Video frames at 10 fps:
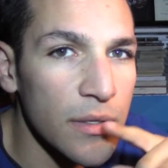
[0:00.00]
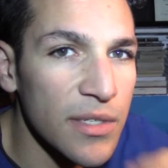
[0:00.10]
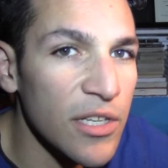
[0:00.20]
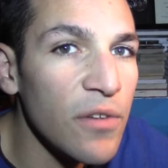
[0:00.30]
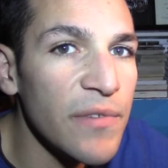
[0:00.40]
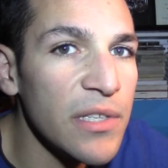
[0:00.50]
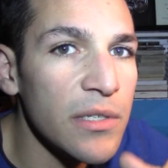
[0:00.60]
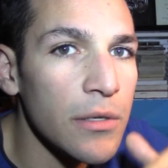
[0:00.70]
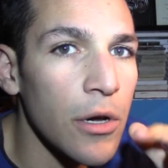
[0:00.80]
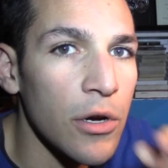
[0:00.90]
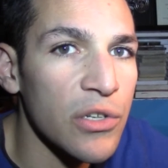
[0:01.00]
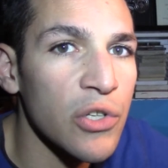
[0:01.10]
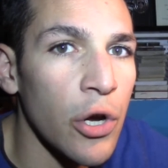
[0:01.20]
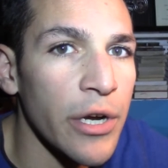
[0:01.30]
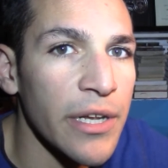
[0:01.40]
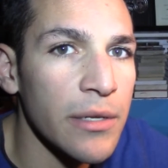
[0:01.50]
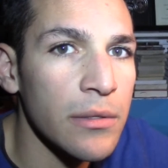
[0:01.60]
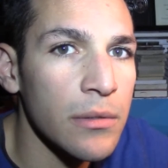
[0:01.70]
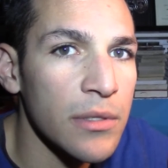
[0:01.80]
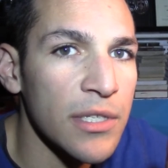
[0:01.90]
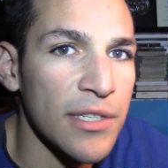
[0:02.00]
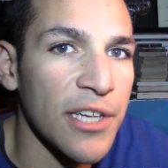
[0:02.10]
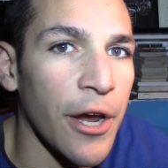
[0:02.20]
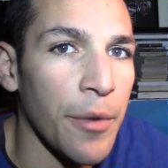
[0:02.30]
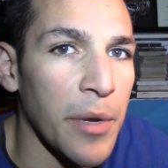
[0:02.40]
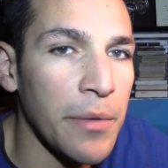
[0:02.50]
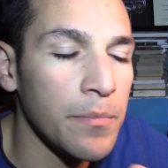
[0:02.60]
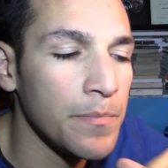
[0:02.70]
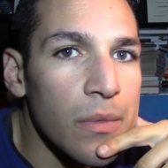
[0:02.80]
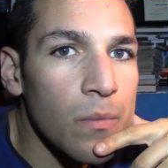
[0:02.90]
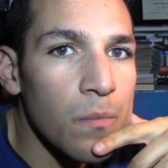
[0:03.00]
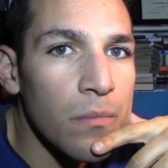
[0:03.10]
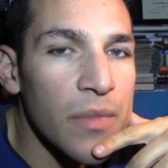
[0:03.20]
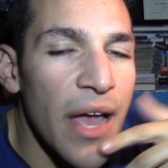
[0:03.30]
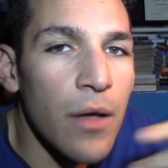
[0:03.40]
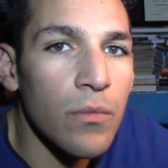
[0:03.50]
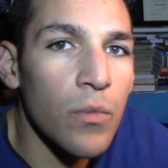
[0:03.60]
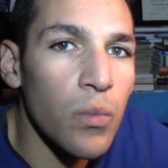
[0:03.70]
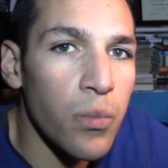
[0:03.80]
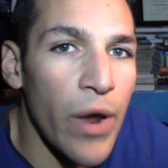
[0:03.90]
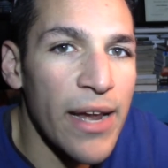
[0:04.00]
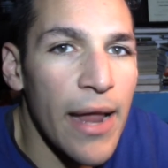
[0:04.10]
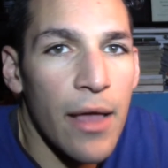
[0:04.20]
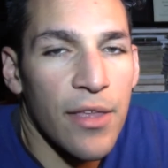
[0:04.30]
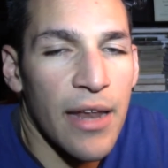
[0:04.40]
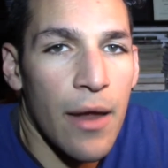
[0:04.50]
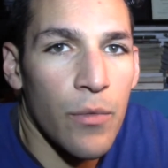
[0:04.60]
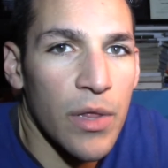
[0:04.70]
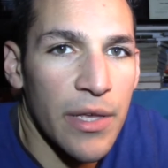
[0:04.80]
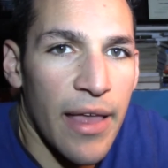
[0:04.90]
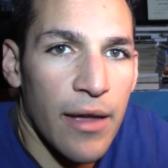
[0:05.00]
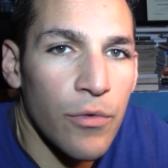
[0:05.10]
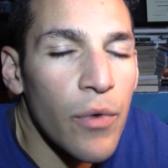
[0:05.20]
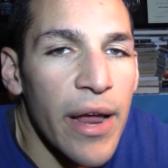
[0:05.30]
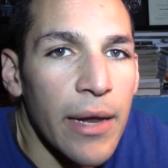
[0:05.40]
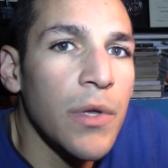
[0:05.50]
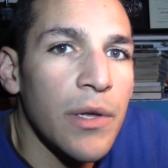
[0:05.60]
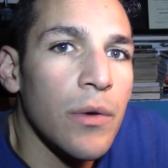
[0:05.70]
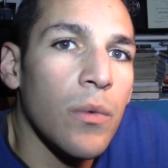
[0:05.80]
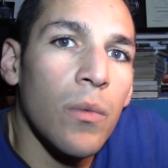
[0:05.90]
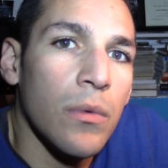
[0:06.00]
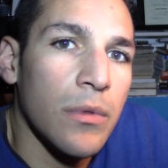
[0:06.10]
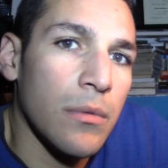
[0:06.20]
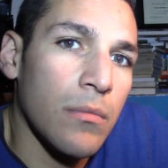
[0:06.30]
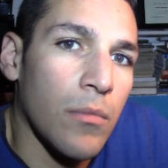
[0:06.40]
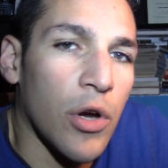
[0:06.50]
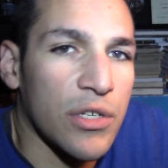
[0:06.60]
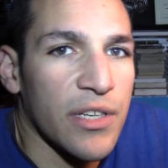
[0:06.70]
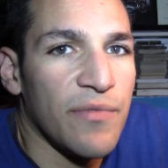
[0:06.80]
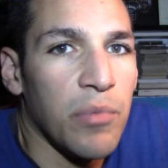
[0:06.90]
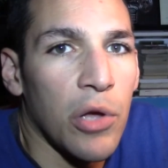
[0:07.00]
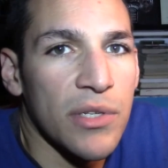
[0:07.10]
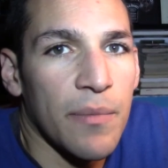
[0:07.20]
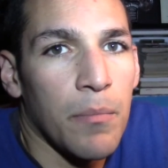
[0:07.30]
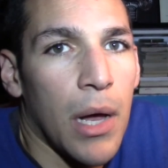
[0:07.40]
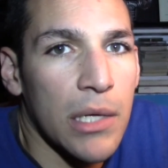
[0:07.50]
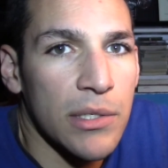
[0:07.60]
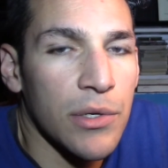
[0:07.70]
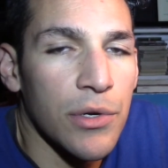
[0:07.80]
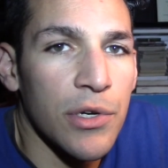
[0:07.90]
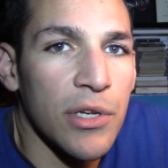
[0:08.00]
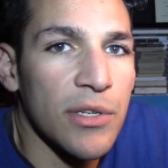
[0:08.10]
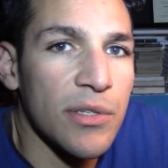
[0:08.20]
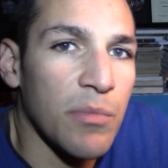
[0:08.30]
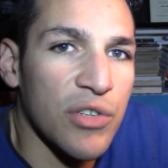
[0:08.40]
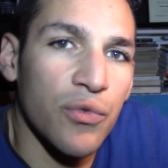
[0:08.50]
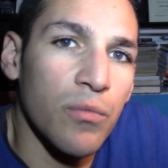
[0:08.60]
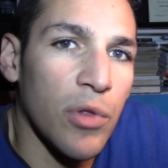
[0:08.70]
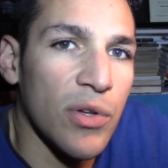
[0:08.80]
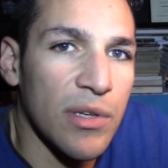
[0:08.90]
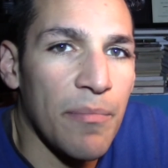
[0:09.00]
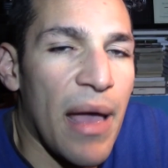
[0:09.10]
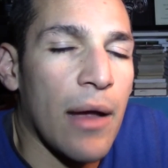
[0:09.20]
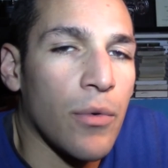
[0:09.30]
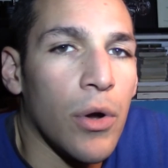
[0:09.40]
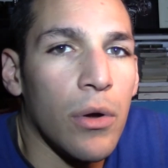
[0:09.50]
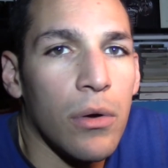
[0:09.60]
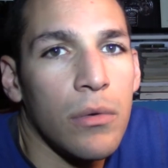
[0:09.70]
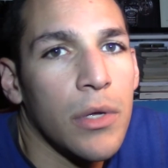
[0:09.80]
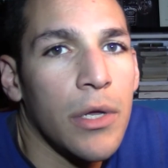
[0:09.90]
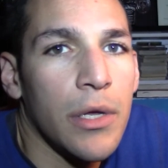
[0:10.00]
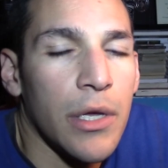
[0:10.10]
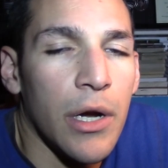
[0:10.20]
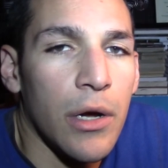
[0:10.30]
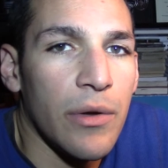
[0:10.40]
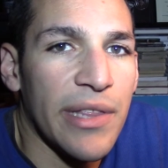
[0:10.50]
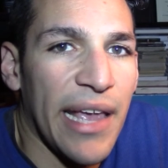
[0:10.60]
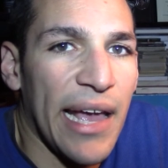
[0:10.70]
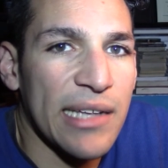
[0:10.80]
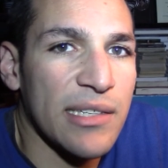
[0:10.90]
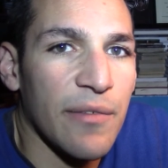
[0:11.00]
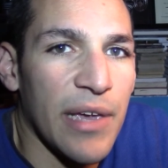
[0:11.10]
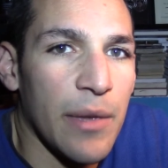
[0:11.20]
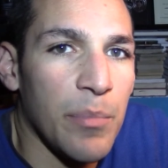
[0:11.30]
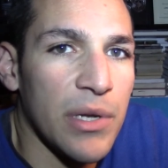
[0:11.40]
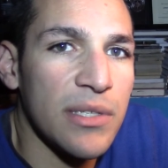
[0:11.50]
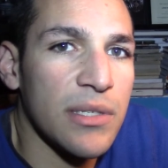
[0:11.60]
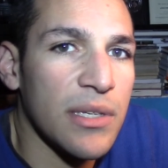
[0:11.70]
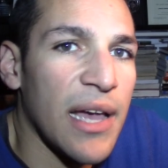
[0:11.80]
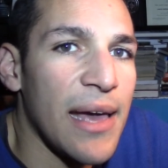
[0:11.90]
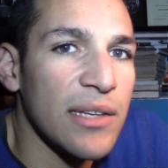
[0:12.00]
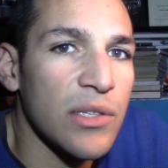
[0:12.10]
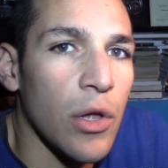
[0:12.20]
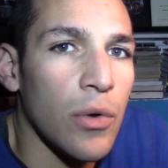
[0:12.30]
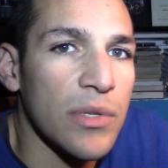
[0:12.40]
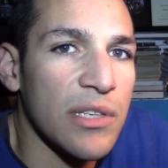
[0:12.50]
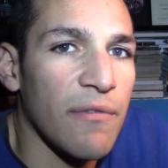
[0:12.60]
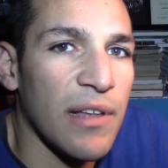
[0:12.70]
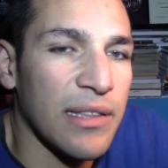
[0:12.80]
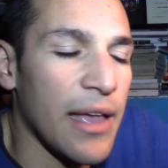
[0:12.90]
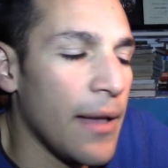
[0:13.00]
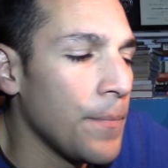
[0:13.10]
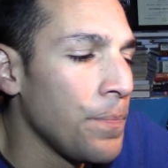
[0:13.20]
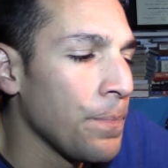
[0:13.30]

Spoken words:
Sylvans are starting to scare me. Now, right now, they're not really that great. Marshleaf blows up monsters, Mushroom blows up back row, and they excavate, but it's kind of slow and stuff like that.